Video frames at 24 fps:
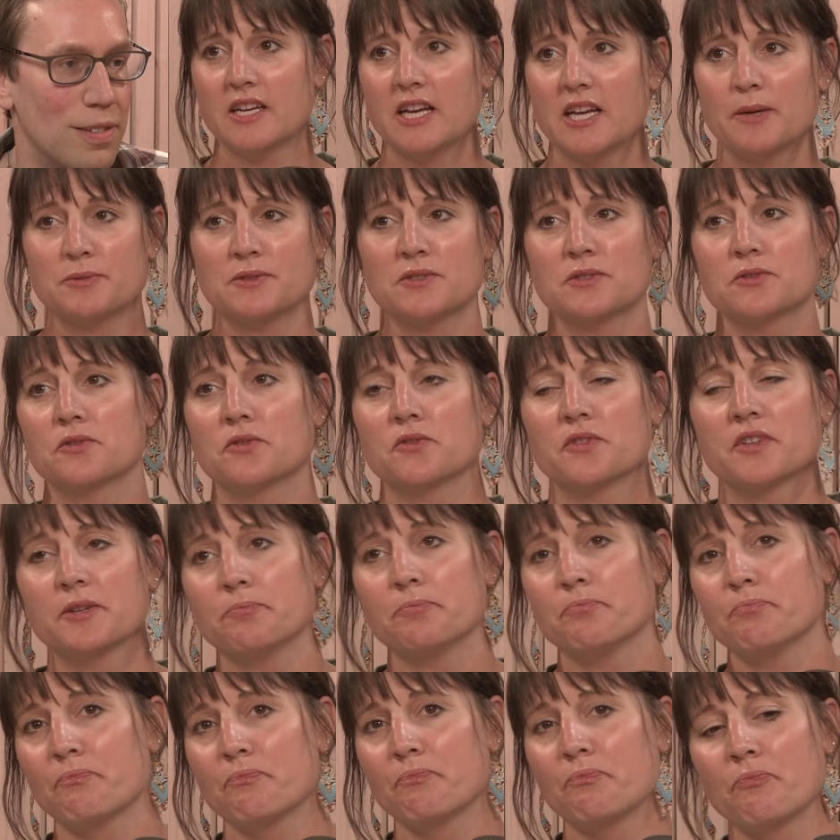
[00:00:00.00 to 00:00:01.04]
Absolutely.
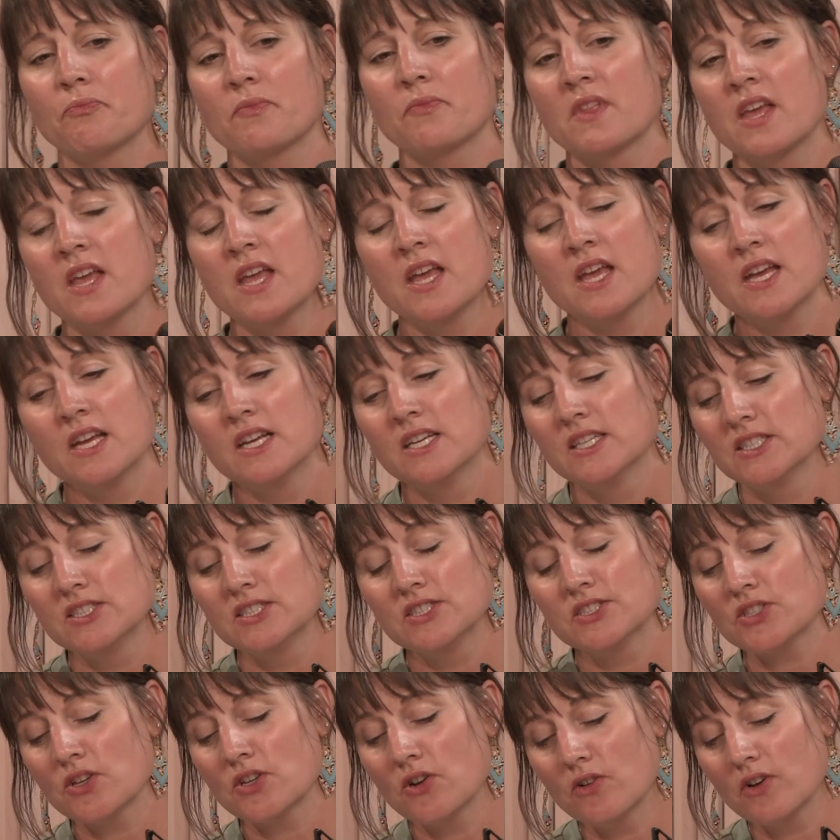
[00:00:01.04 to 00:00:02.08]

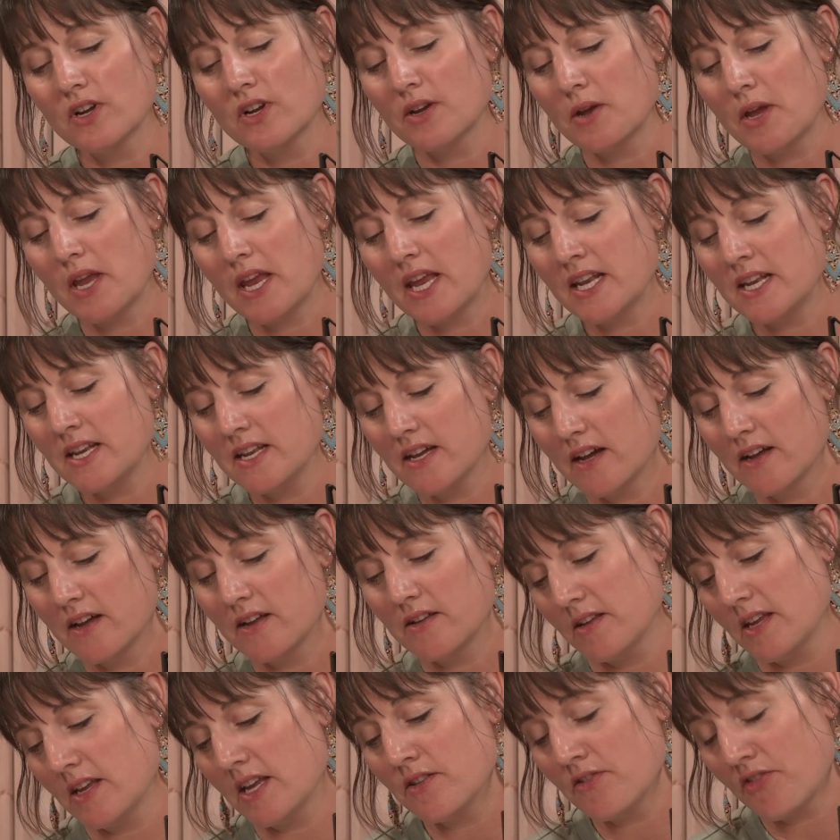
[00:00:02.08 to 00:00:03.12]
So in
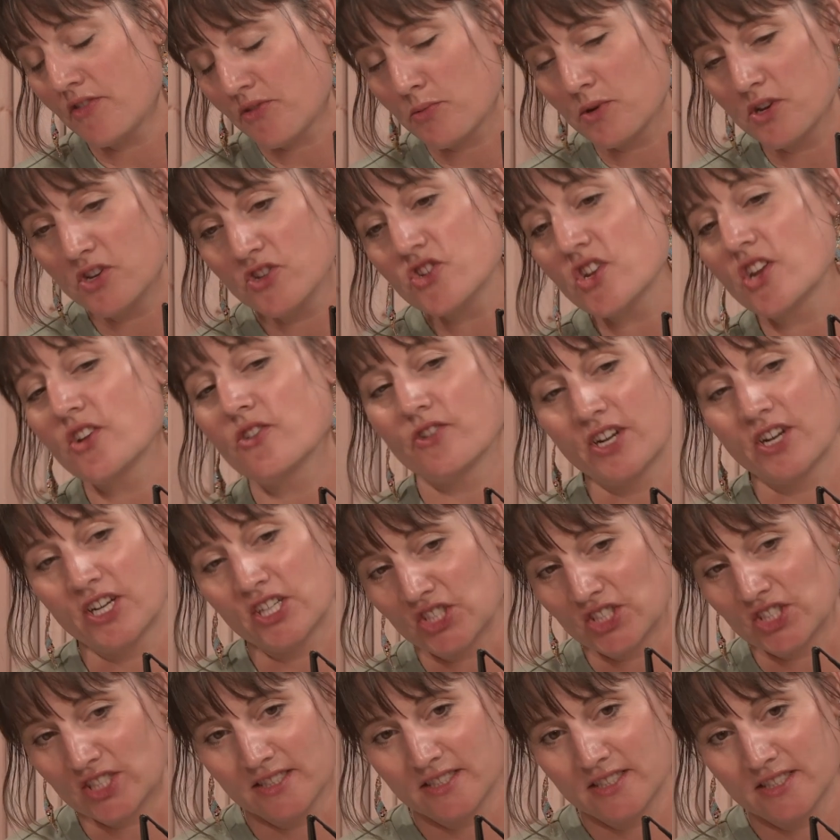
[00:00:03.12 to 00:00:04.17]
in three
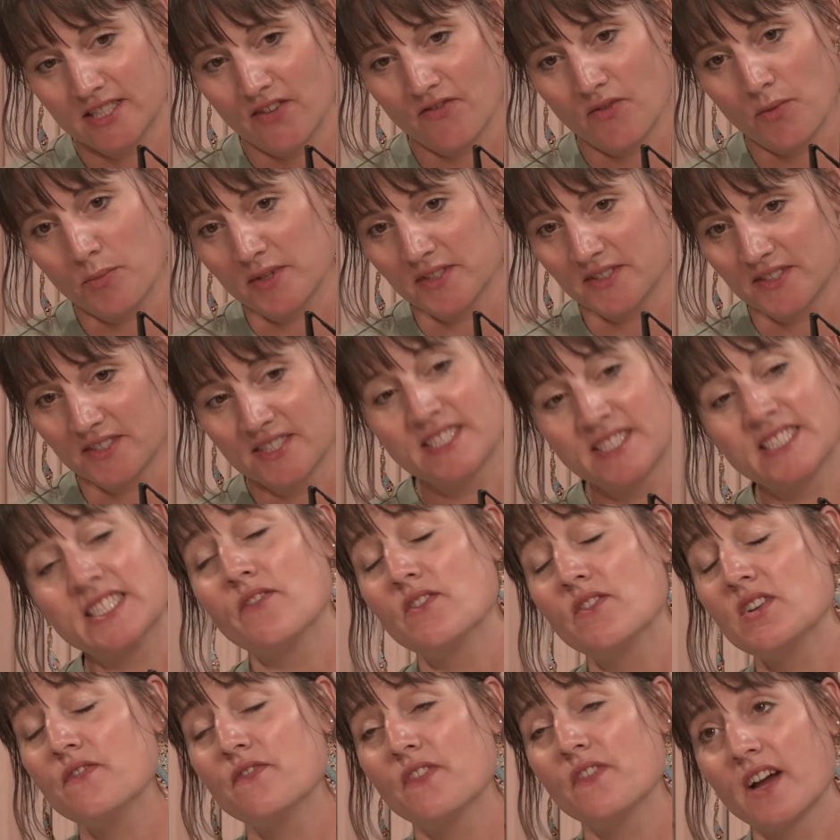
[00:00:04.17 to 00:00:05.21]
generations of a business,
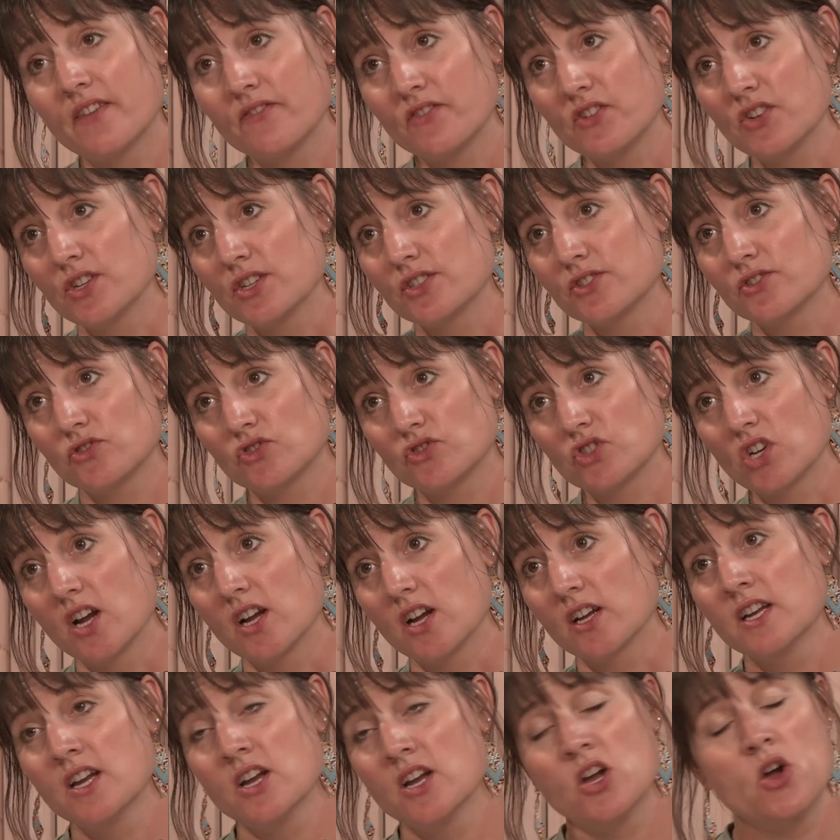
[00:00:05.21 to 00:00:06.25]
75 years
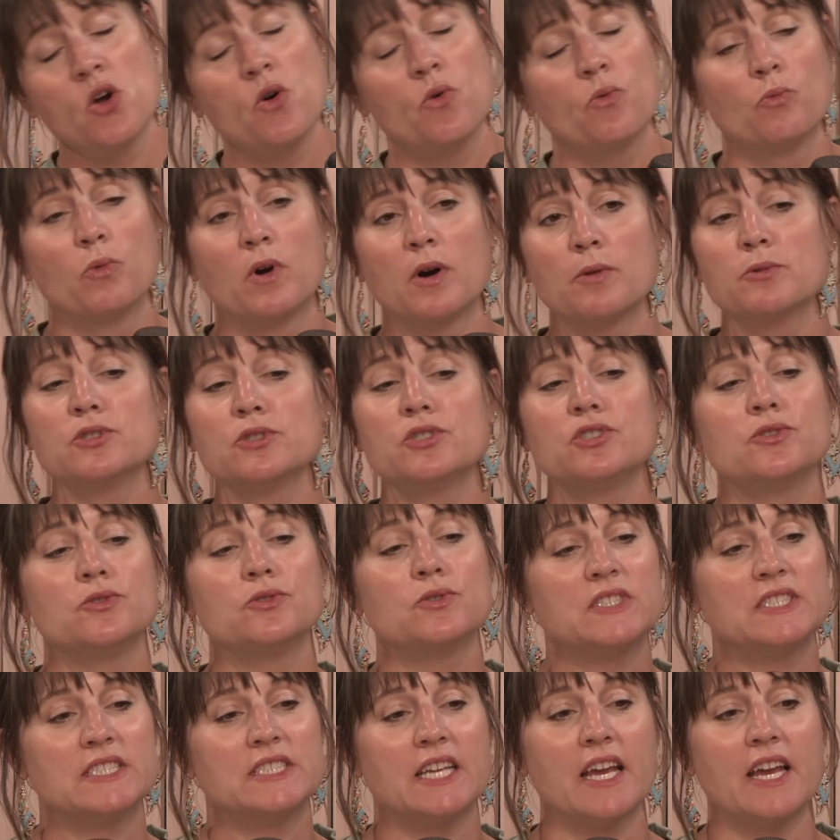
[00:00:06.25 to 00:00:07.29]
strong, what would you
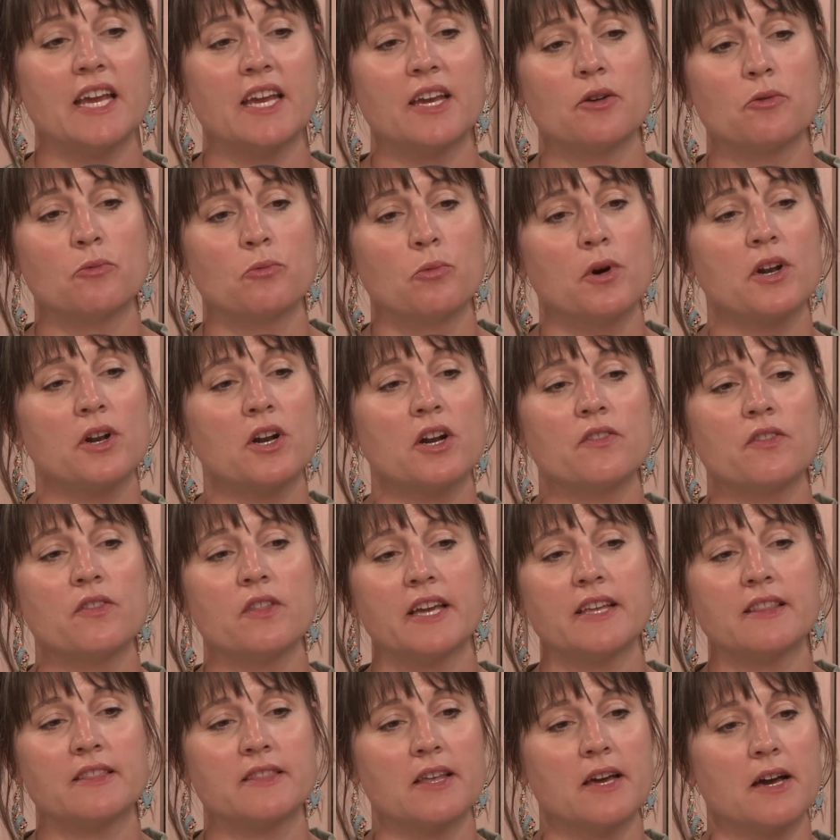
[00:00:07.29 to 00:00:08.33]
say what are
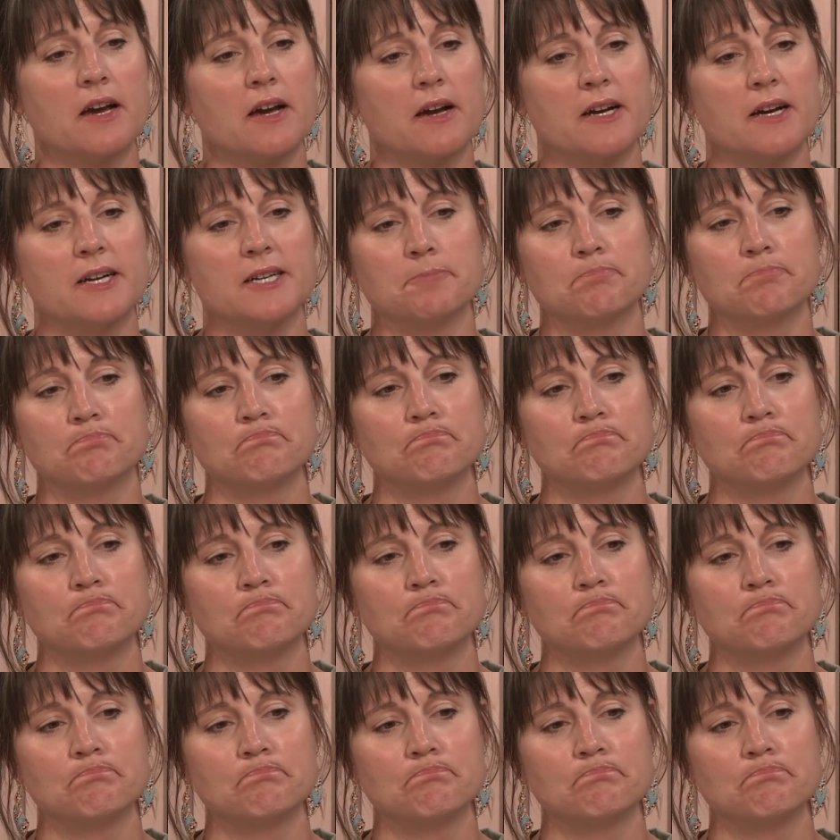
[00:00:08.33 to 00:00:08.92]
like the um